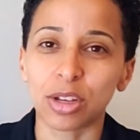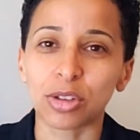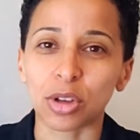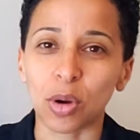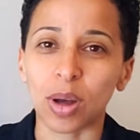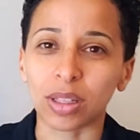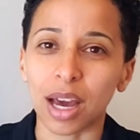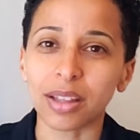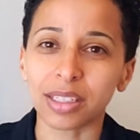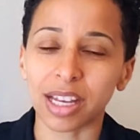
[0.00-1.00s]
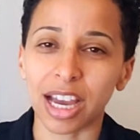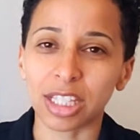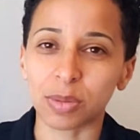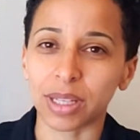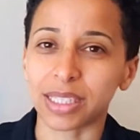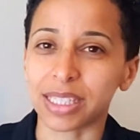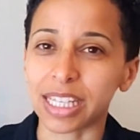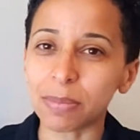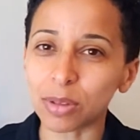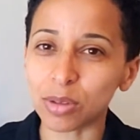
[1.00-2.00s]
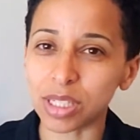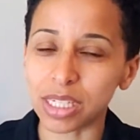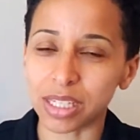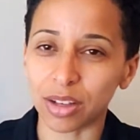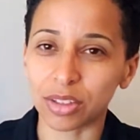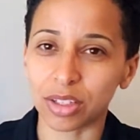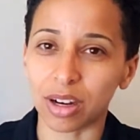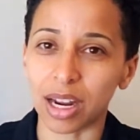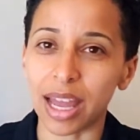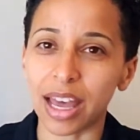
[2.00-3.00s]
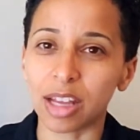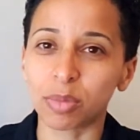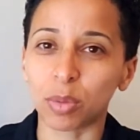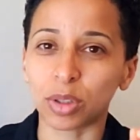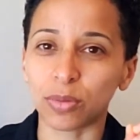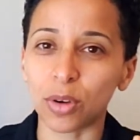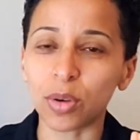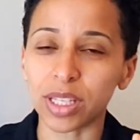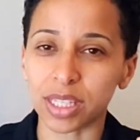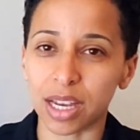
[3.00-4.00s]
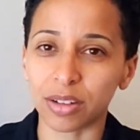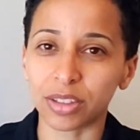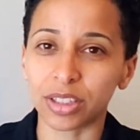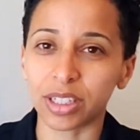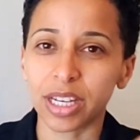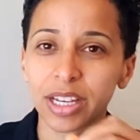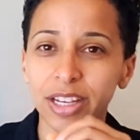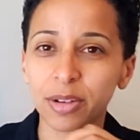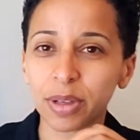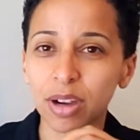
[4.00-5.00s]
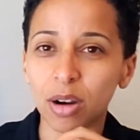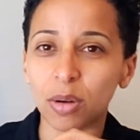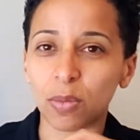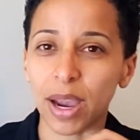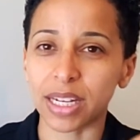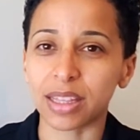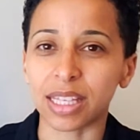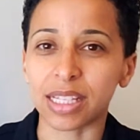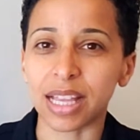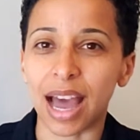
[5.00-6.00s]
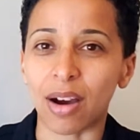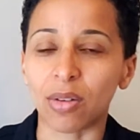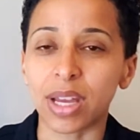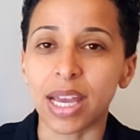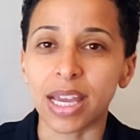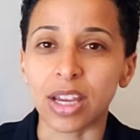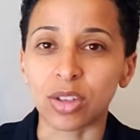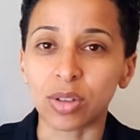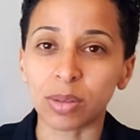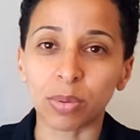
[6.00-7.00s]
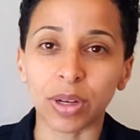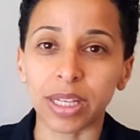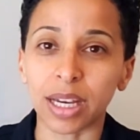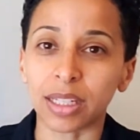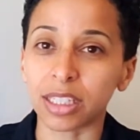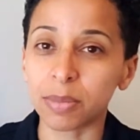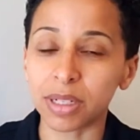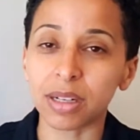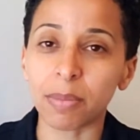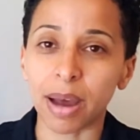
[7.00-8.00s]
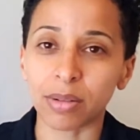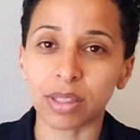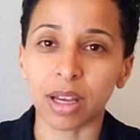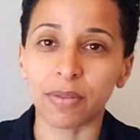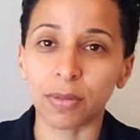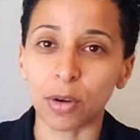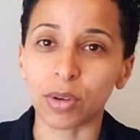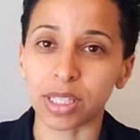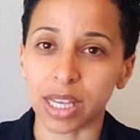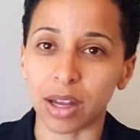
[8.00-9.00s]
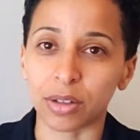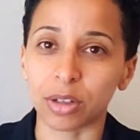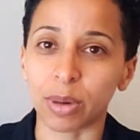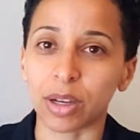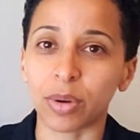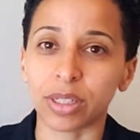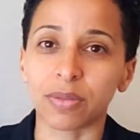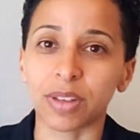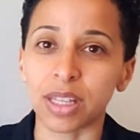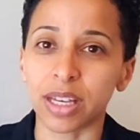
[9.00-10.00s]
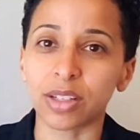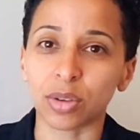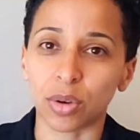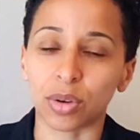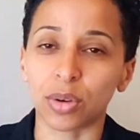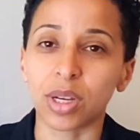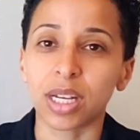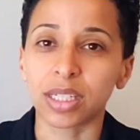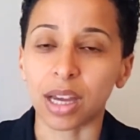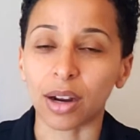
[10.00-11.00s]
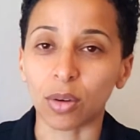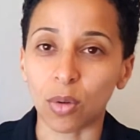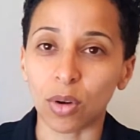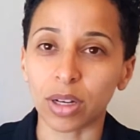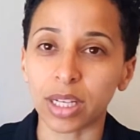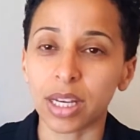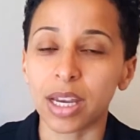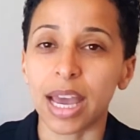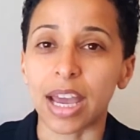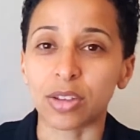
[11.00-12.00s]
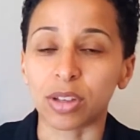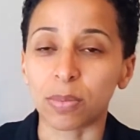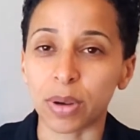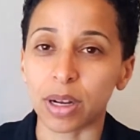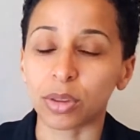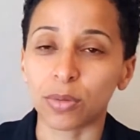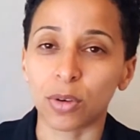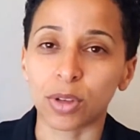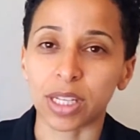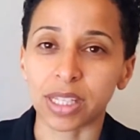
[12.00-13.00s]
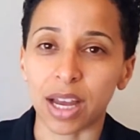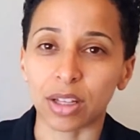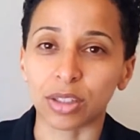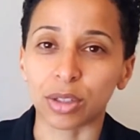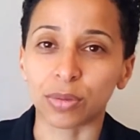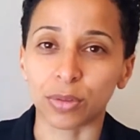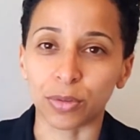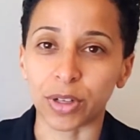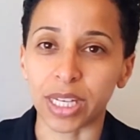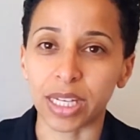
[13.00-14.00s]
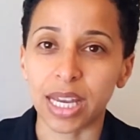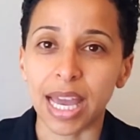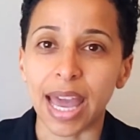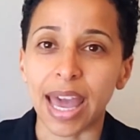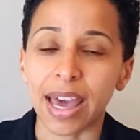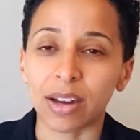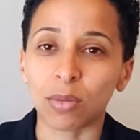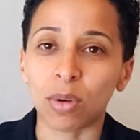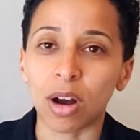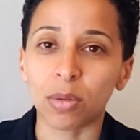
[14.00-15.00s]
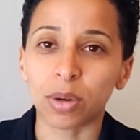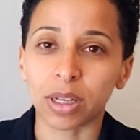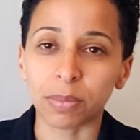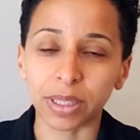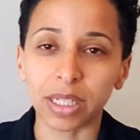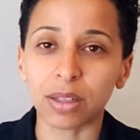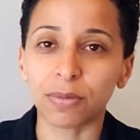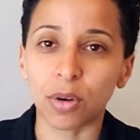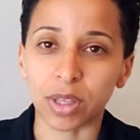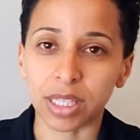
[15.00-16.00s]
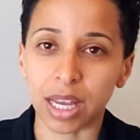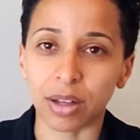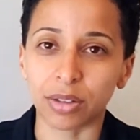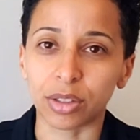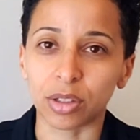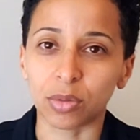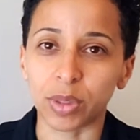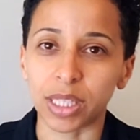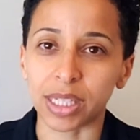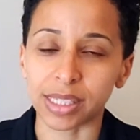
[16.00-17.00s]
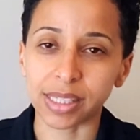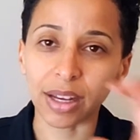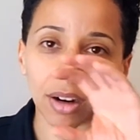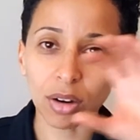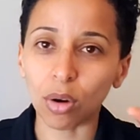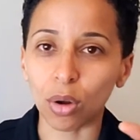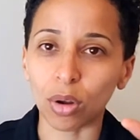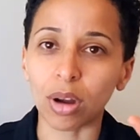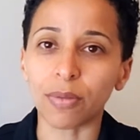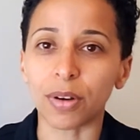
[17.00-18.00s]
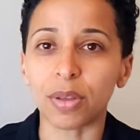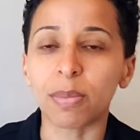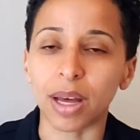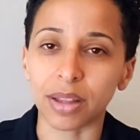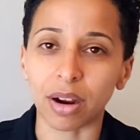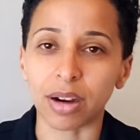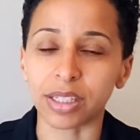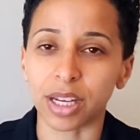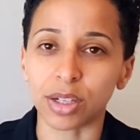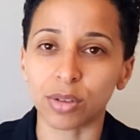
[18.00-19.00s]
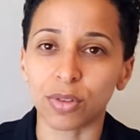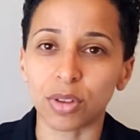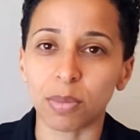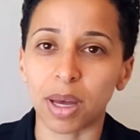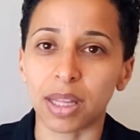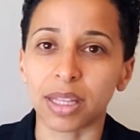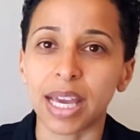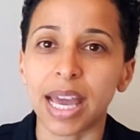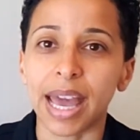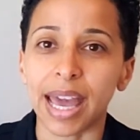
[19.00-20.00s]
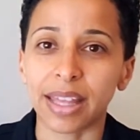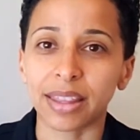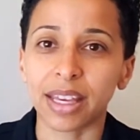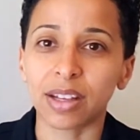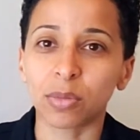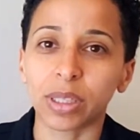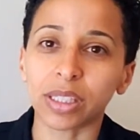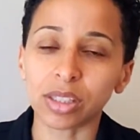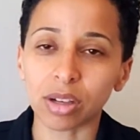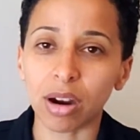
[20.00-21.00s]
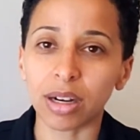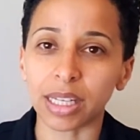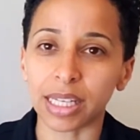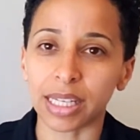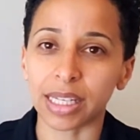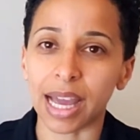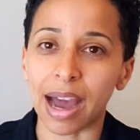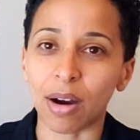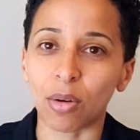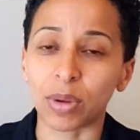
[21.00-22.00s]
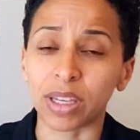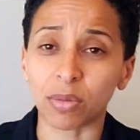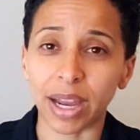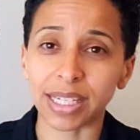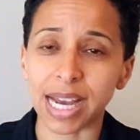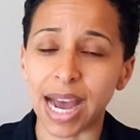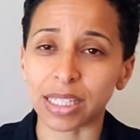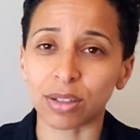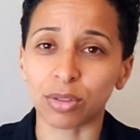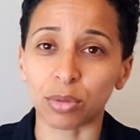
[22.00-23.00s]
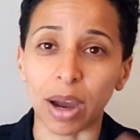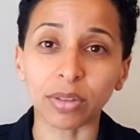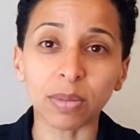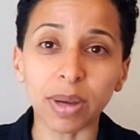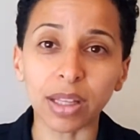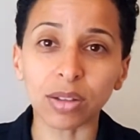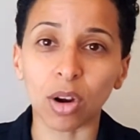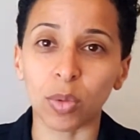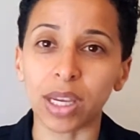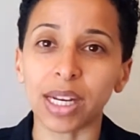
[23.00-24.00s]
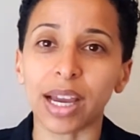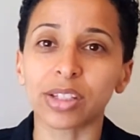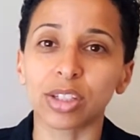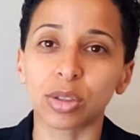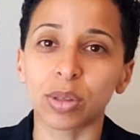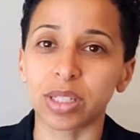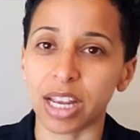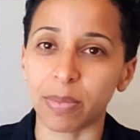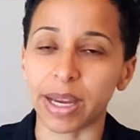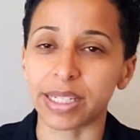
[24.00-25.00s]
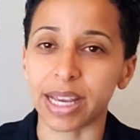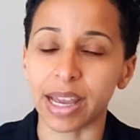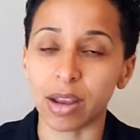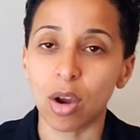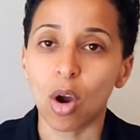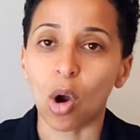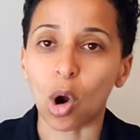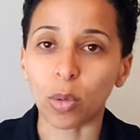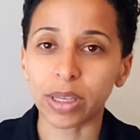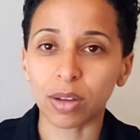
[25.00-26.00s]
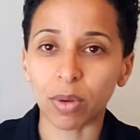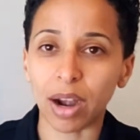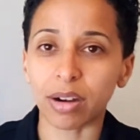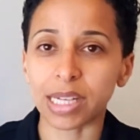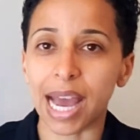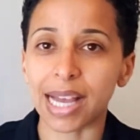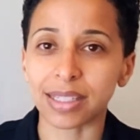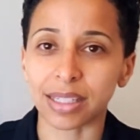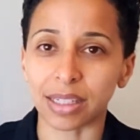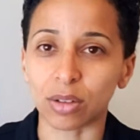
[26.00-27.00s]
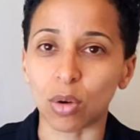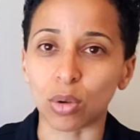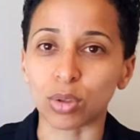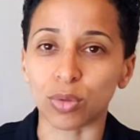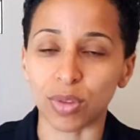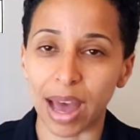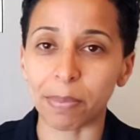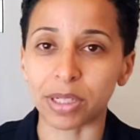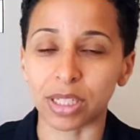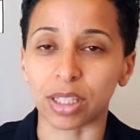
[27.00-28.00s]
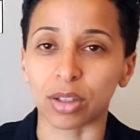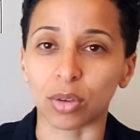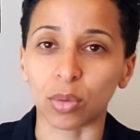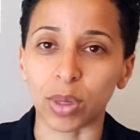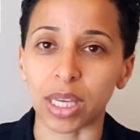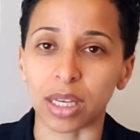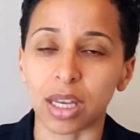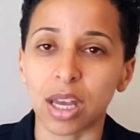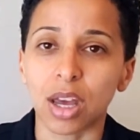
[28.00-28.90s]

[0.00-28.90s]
So a lot of the times we like to keep those details in our head, but with the focus calendar, here we are, we're writing things out. And you can print unlimited amounts of the focus calendar by going to vidasoro.org, and you can print out the focus calendar for free. And while we're completing the focus calendar, we can set our goal for the month, our intention for the month, and then we can start it out. We can write tasks throughout the month, or we can actually do it day by day, or we can write our tasks and goals for that particular week.